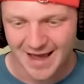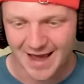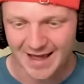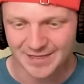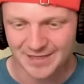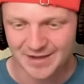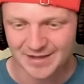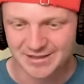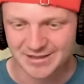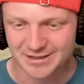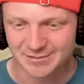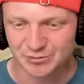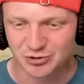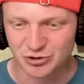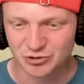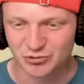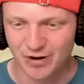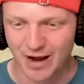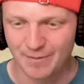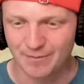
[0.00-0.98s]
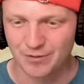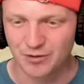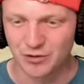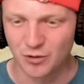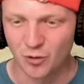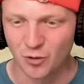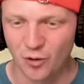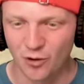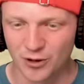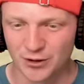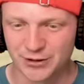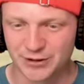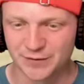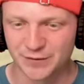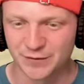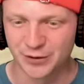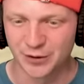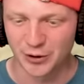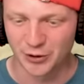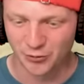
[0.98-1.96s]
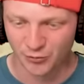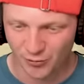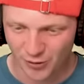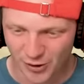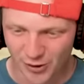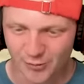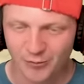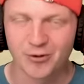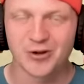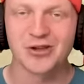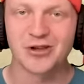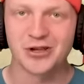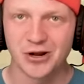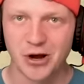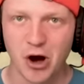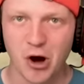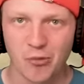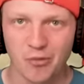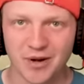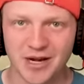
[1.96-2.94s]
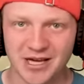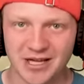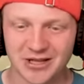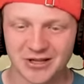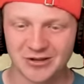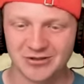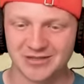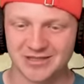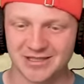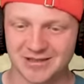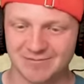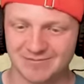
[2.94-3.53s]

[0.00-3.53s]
and then some trap doors for the grill where you can open and close